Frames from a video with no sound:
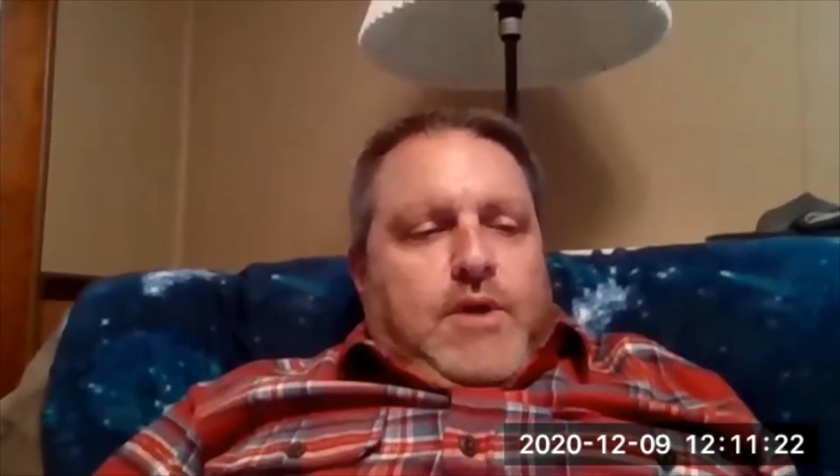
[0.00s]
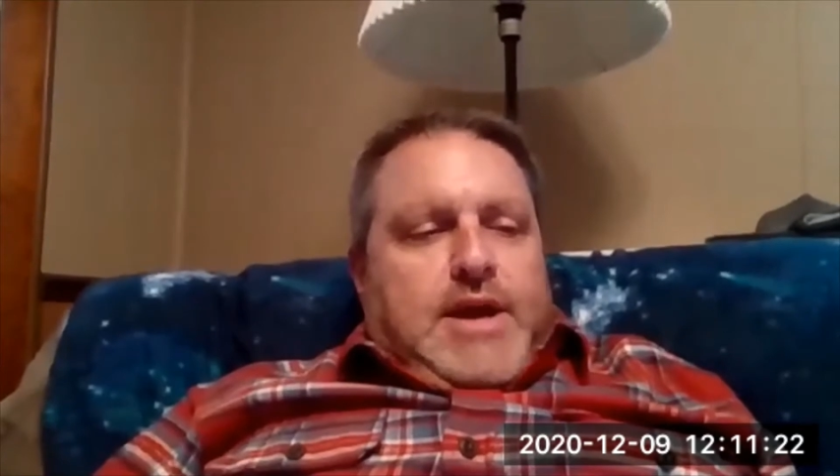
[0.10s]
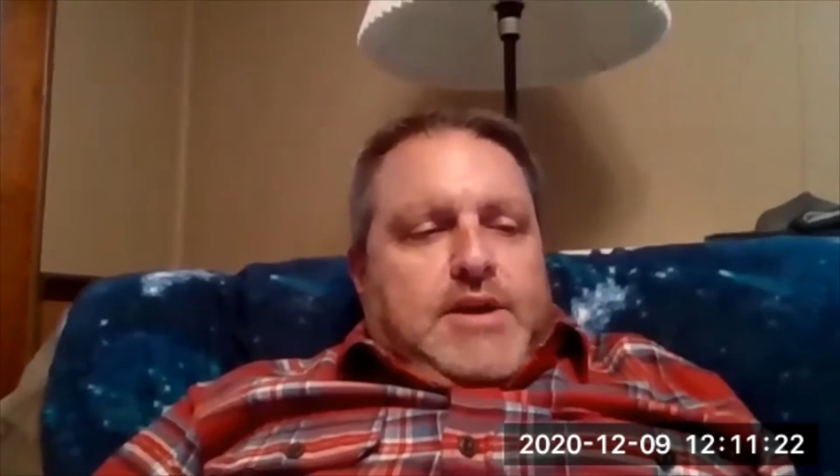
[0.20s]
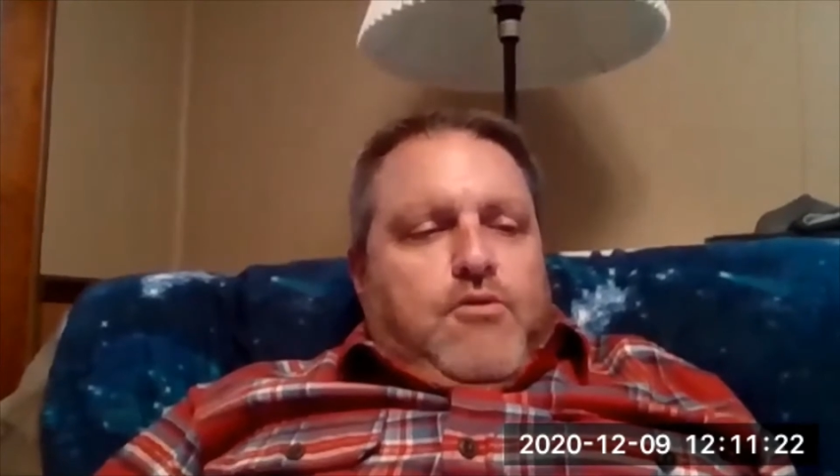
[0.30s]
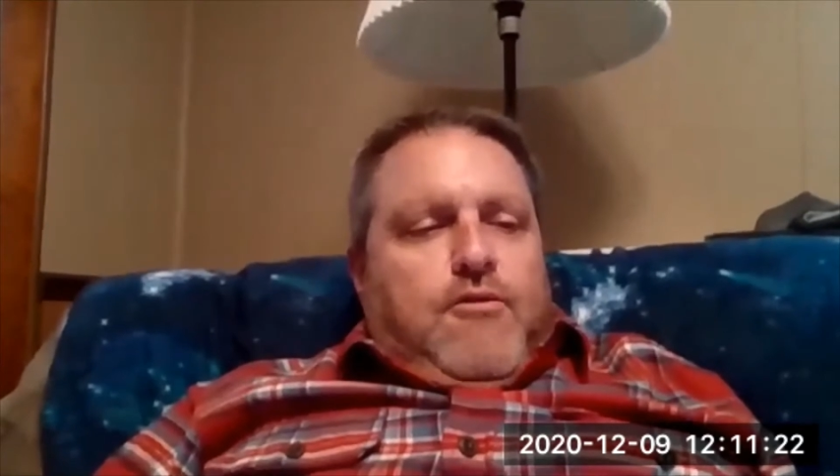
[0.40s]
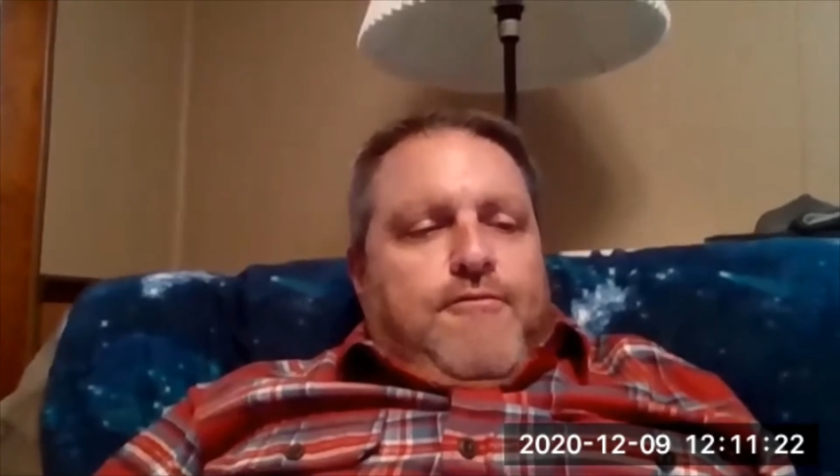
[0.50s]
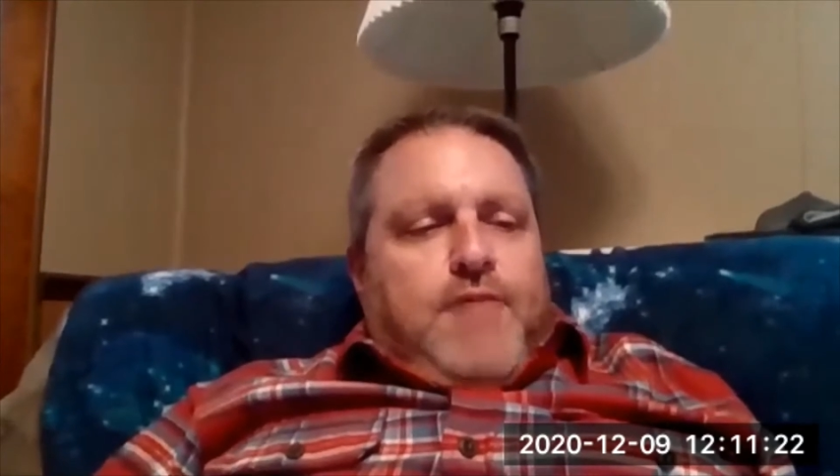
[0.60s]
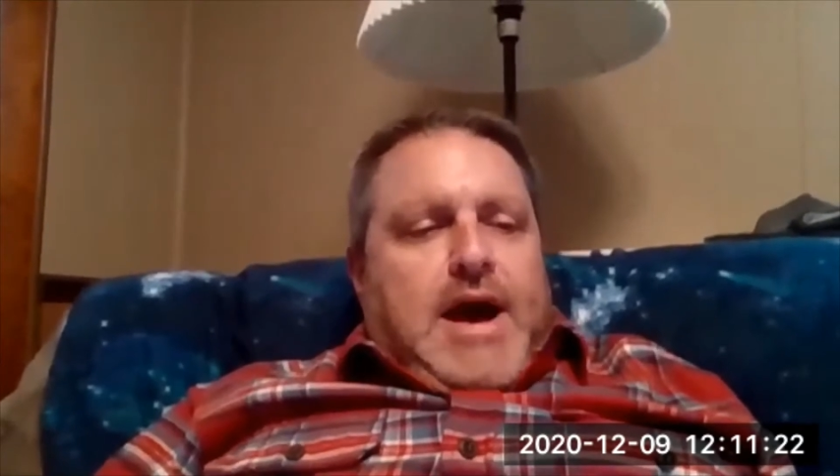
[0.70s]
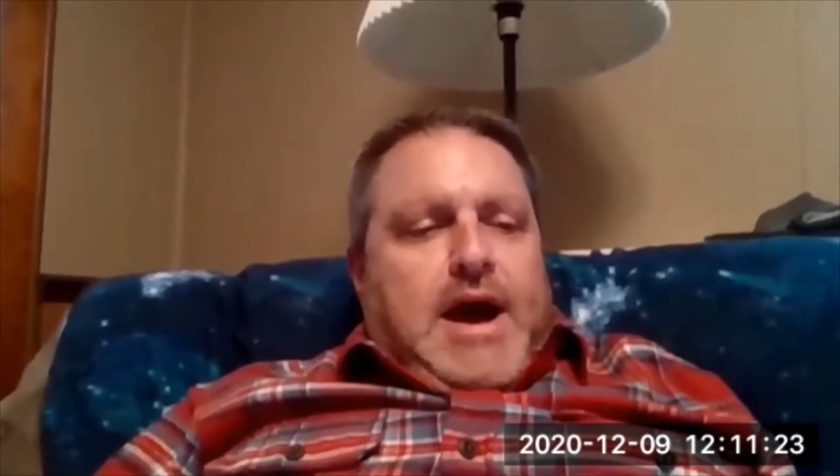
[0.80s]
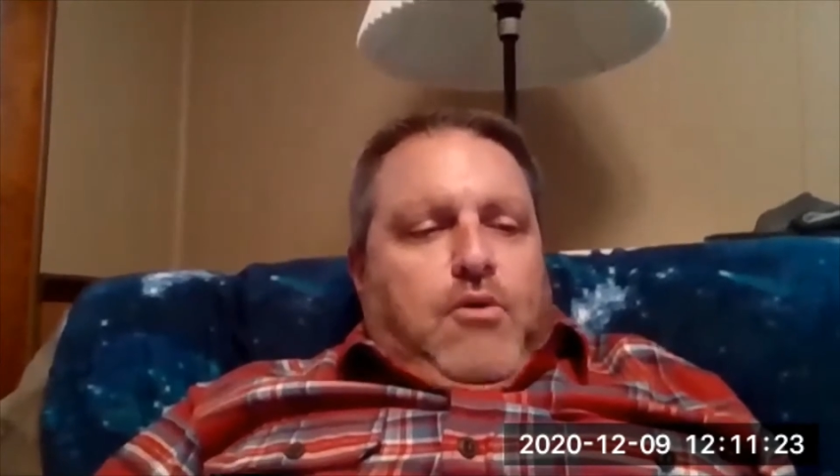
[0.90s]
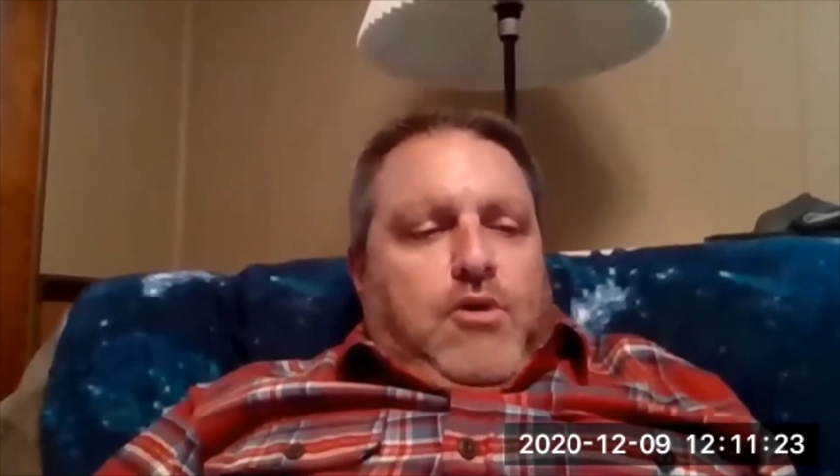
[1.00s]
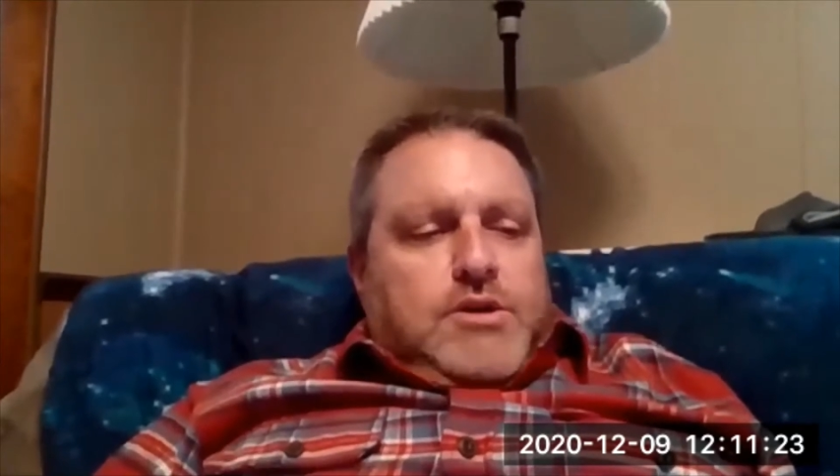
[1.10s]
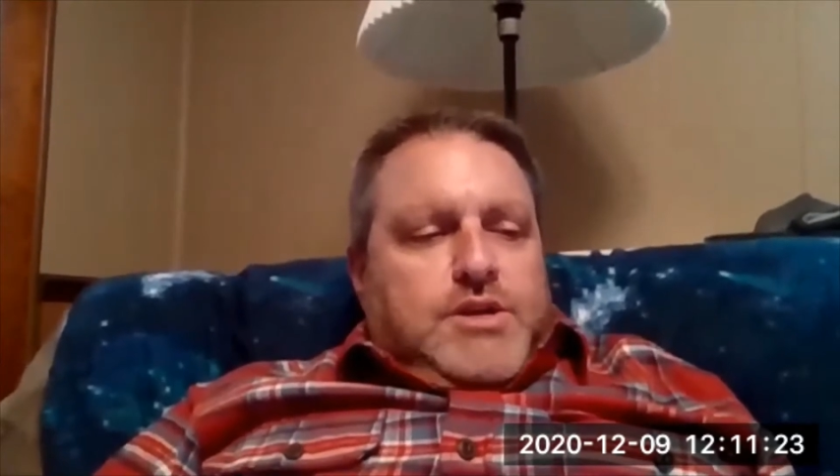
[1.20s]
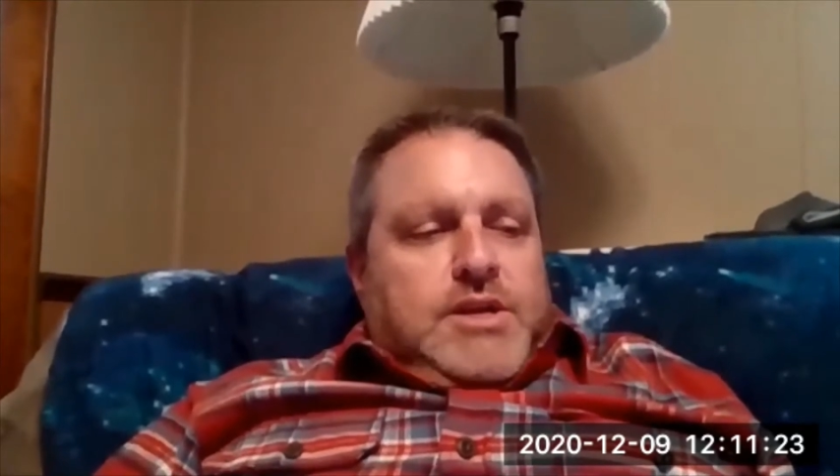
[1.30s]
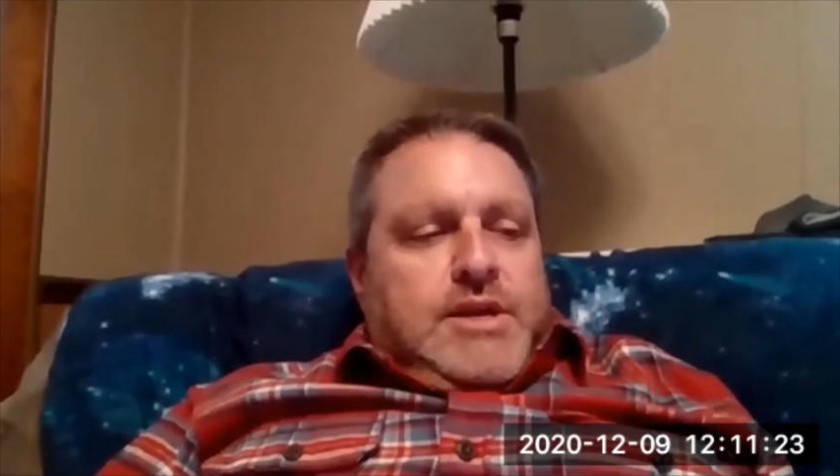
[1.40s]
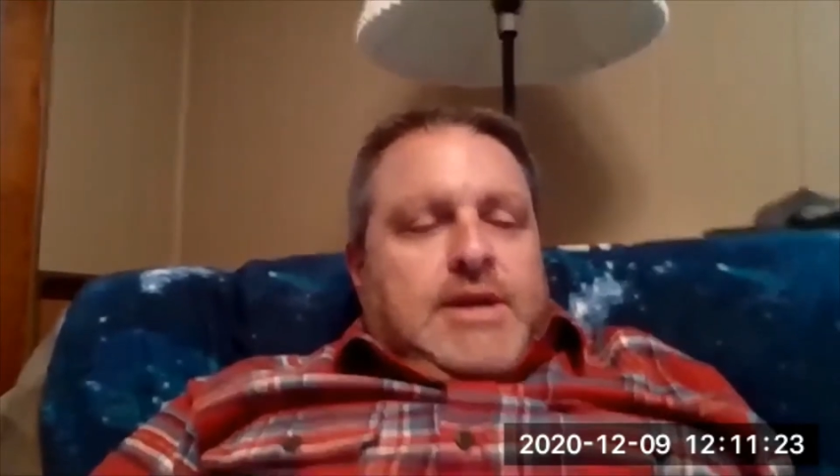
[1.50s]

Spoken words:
annual flowers.